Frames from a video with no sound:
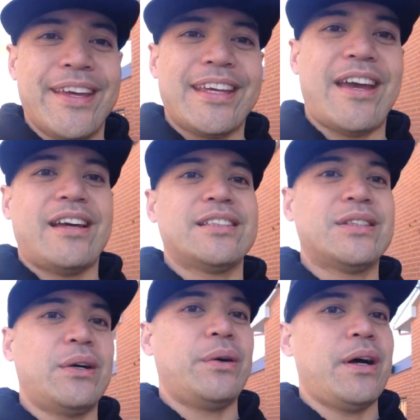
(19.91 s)
Yeah,
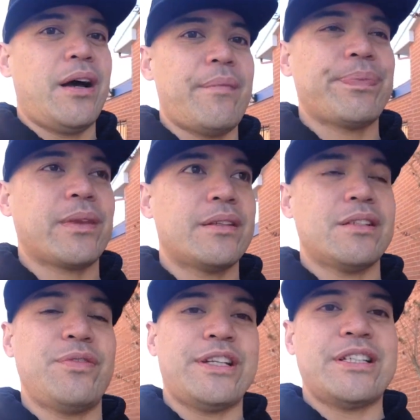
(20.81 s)
so
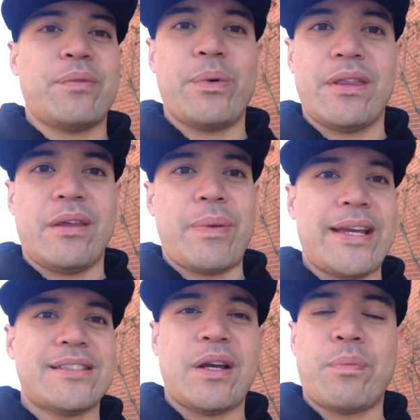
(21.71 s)
just finished up with a
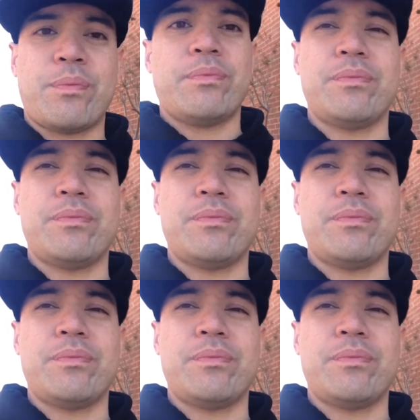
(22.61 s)
bake sale.